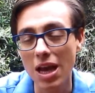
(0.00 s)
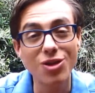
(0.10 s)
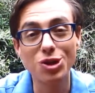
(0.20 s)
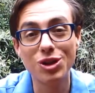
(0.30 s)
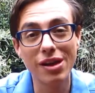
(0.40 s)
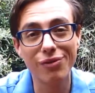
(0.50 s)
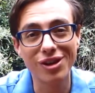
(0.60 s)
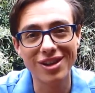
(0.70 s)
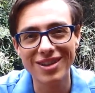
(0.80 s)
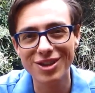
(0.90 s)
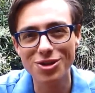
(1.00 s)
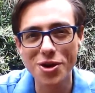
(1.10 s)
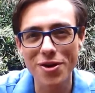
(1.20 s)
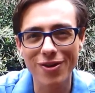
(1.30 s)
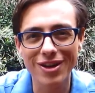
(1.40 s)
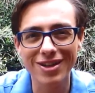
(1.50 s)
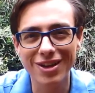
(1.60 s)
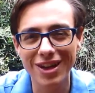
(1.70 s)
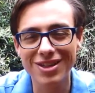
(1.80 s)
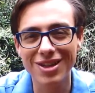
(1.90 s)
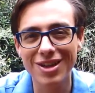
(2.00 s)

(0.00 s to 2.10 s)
The 7 is known as the